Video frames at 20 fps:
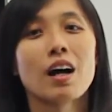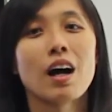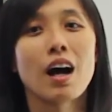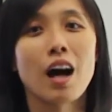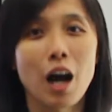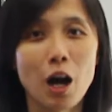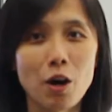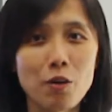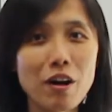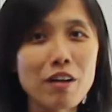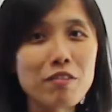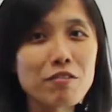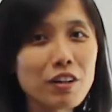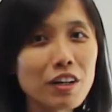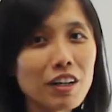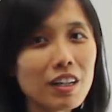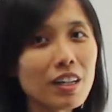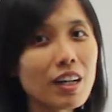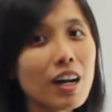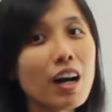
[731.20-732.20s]

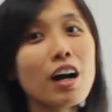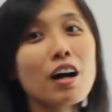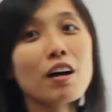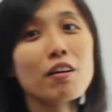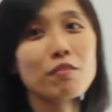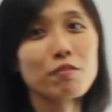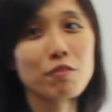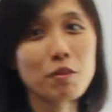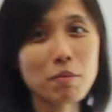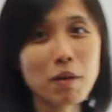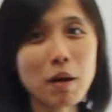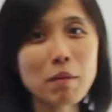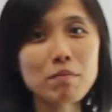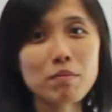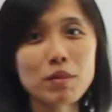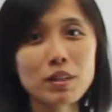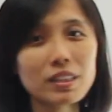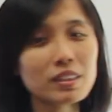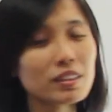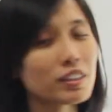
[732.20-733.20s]
However,
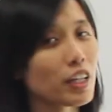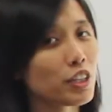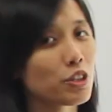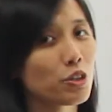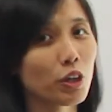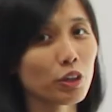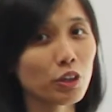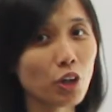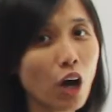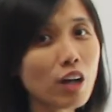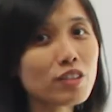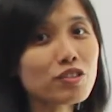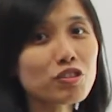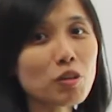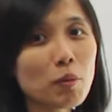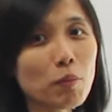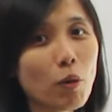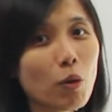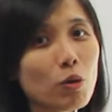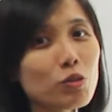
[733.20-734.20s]
remember that you're not
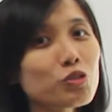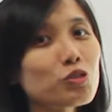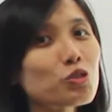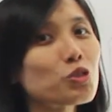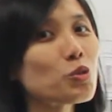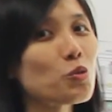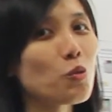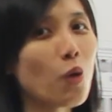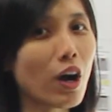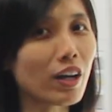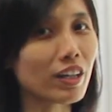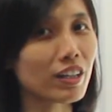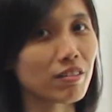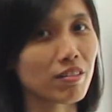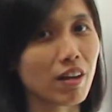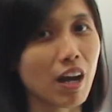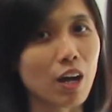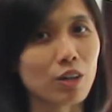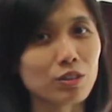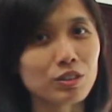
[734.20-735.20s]
supposed to walk
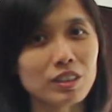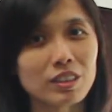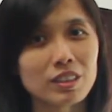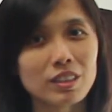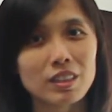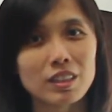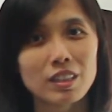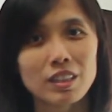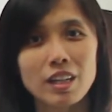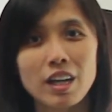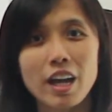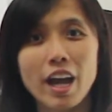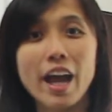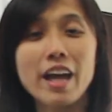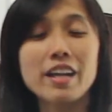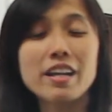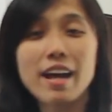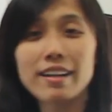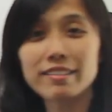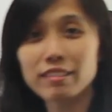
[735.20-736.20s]
around
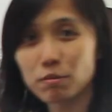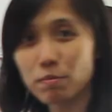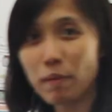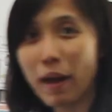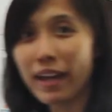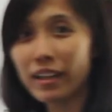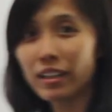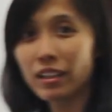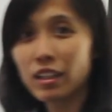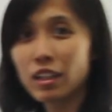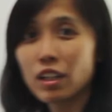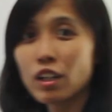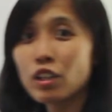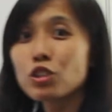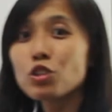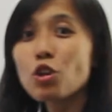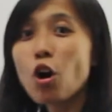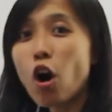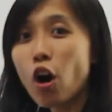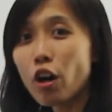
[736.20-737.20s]
and expect
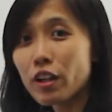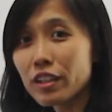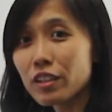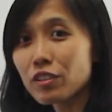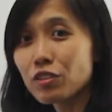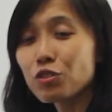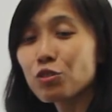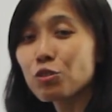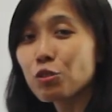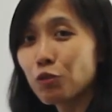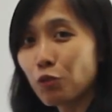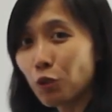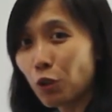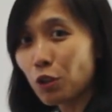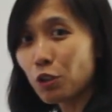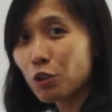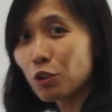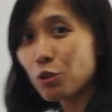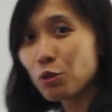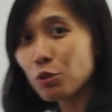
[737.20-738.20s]
your audience to follow
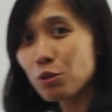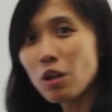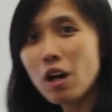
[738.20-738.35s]
you.